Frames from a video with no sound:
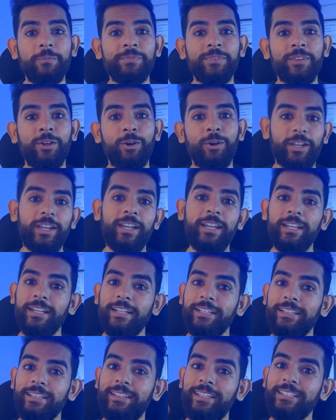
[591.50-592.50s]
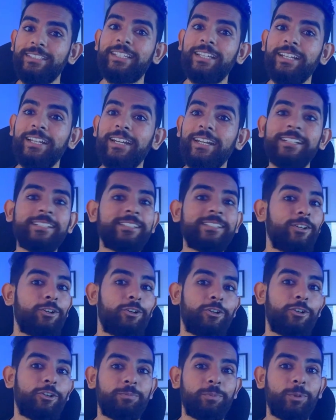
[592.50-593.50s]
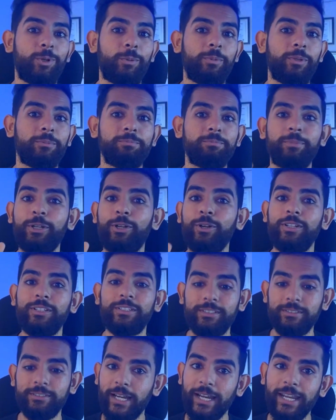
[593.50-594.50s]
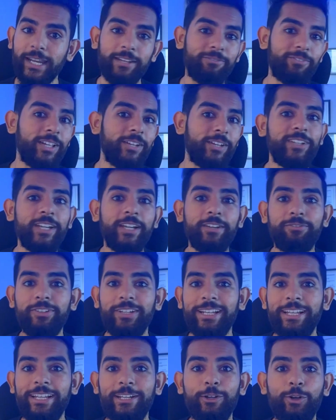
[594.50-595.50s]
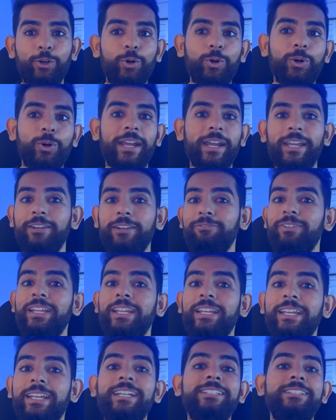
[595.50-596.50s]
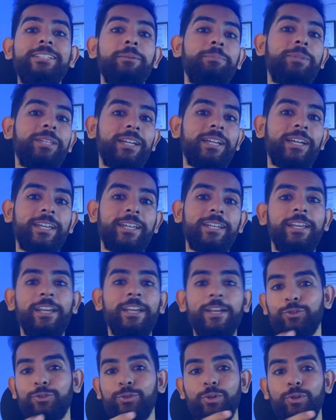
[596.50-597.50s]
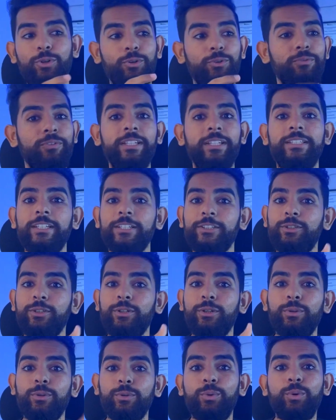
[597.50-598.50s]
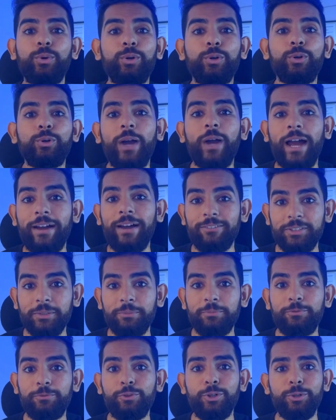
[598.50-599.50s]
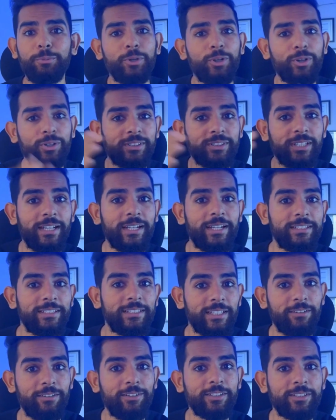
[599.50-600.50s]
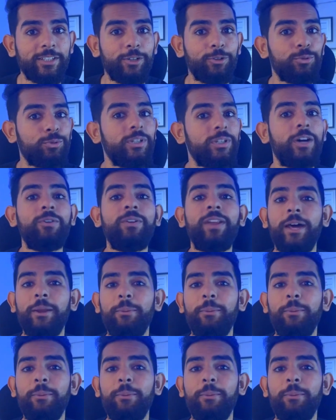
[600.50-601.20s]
Okay, this creates a lot of problem, because again when we are feeling low, again we need something again, so we just go to have some food because the energy levels are too down.